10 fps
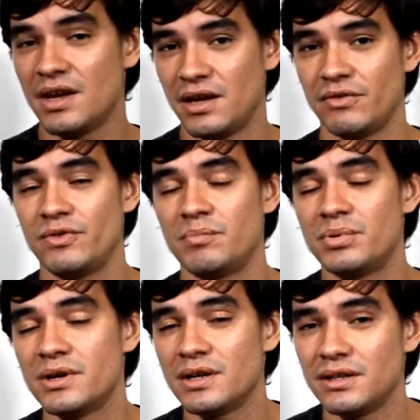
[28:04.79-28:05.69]
If we
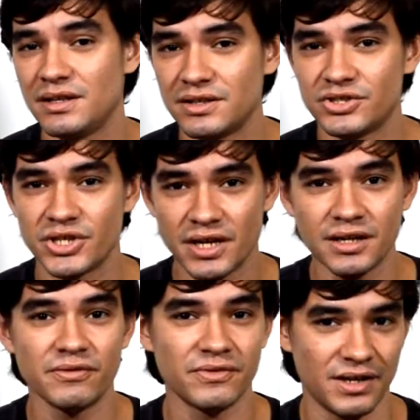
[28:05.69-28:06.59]
put it in the
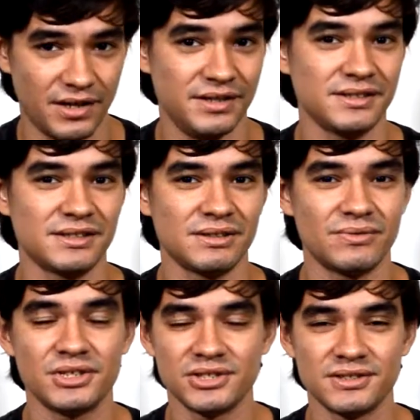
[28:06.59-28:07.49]
genitive case,
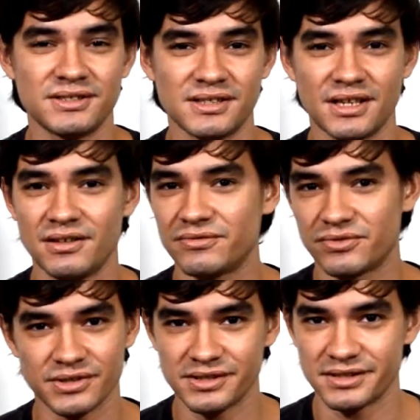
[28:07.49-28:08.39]
we should say,
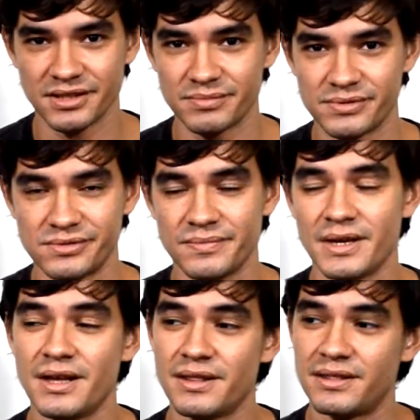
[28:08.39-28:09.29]
for example,
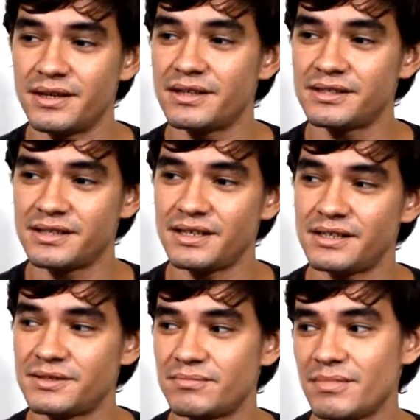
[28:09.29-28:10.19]
this
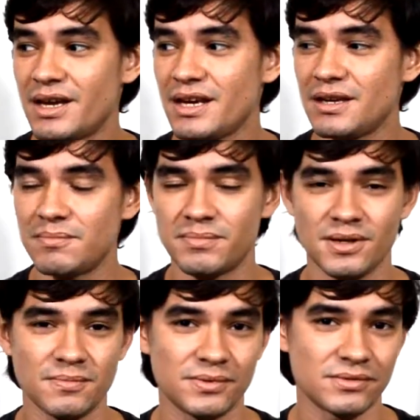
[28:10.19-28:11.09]
is many
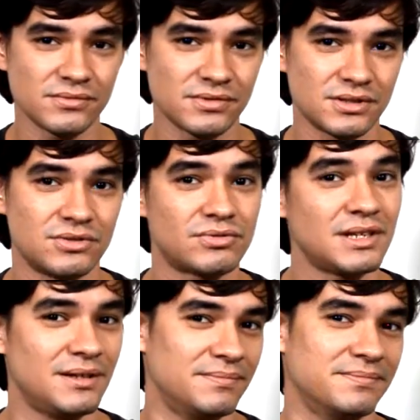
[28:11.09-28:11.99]
people's
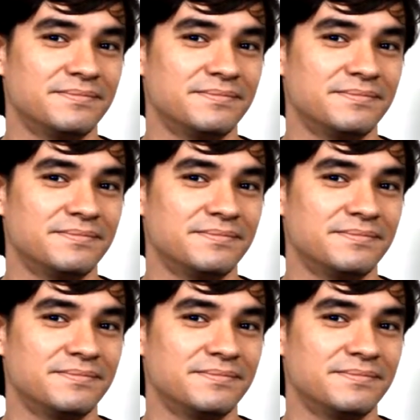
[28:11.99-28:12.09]
dream.